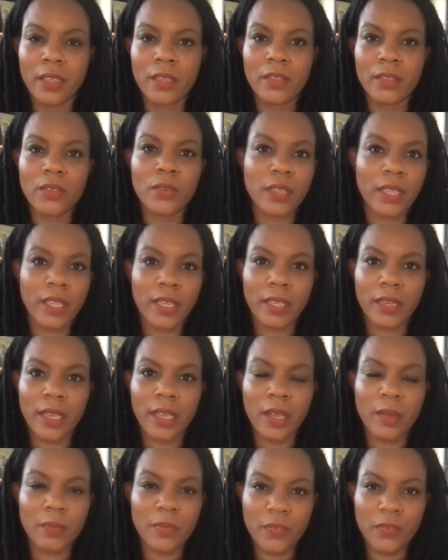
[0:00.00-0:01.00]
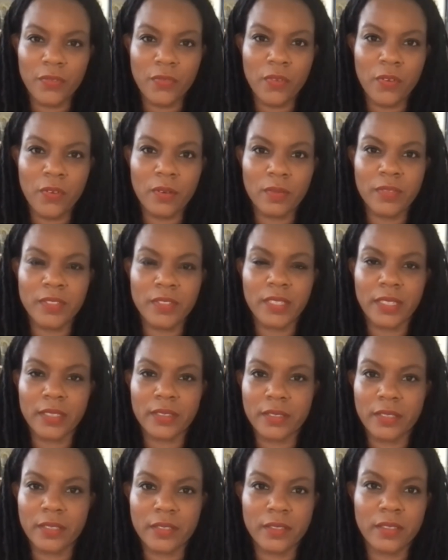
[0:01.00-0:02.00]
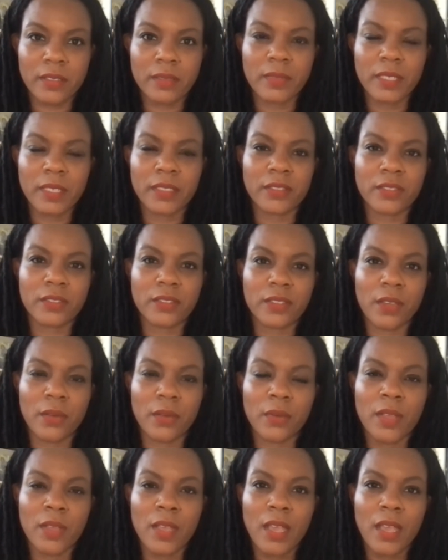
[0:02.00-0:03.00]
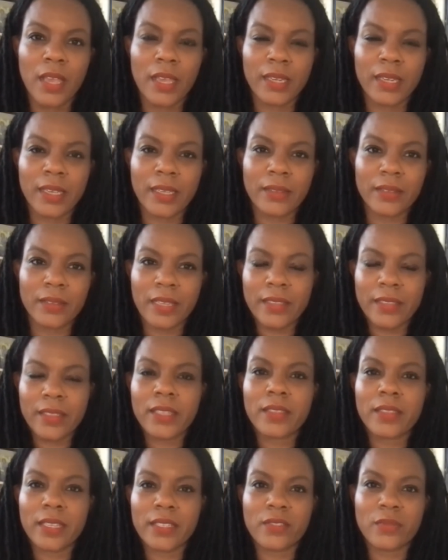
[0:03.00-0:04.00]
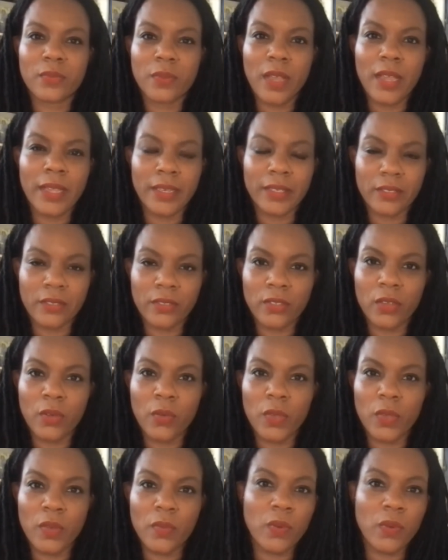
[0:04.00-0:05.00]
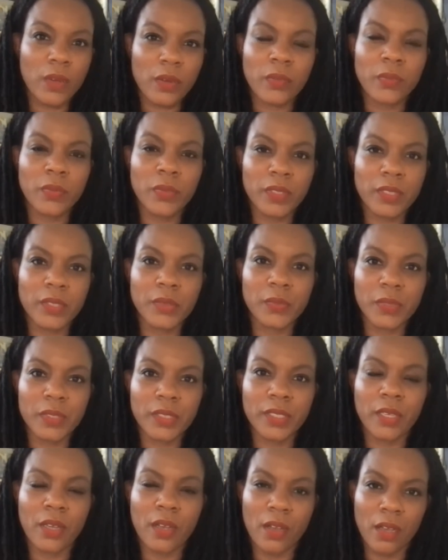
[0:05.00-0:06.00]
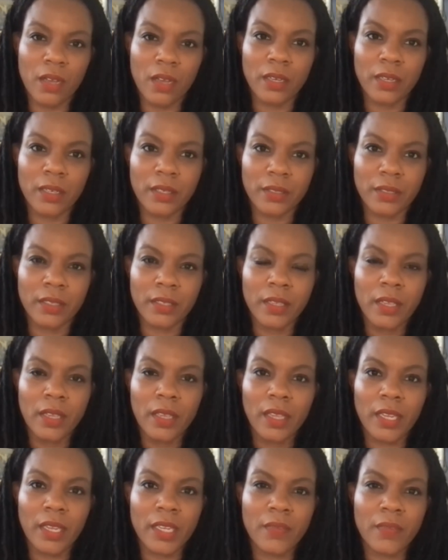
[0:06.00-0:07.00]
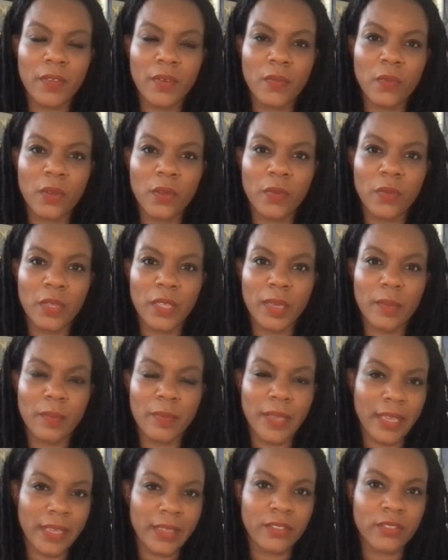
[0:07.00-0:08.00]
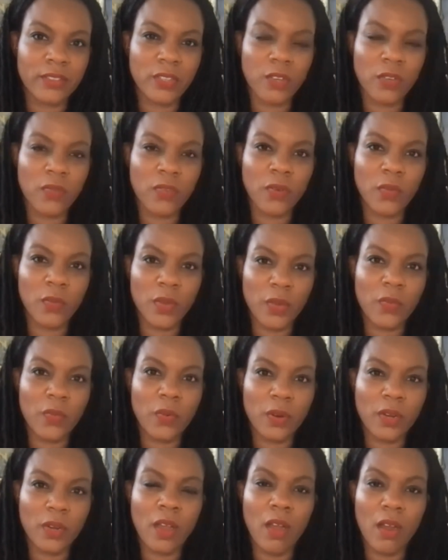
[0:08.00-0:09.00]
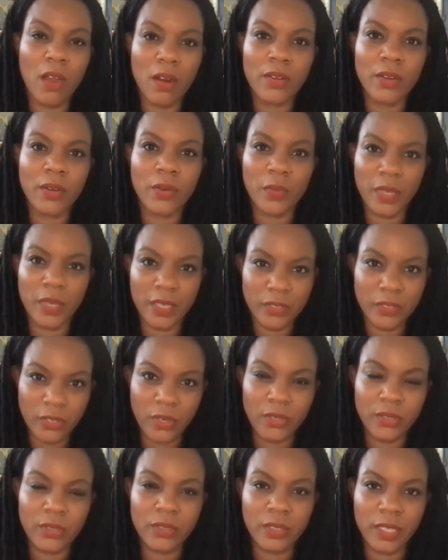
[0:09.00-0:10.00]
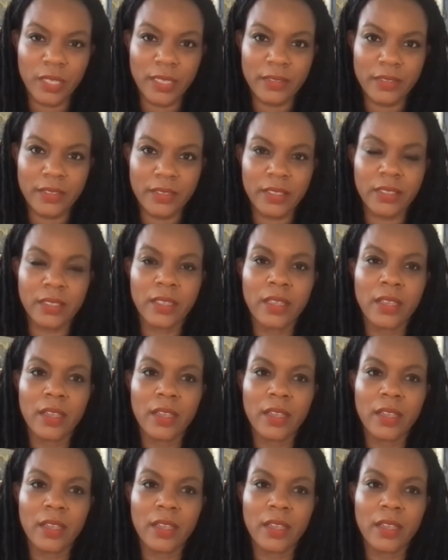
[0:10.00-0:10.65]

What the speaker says: You can't outperform sexism. And so, and I think that's right. We work really, really hard. And even when we get passed over, we work harder, we internalize it.